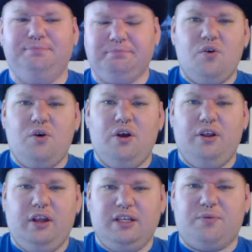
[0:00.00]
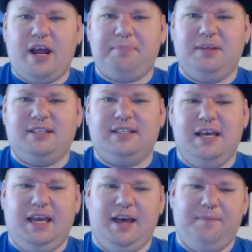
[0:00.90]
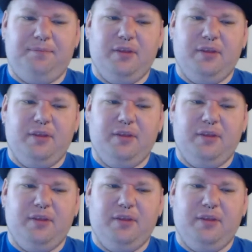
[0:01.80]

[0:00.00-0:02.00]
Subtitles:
So let's wrap this thing up.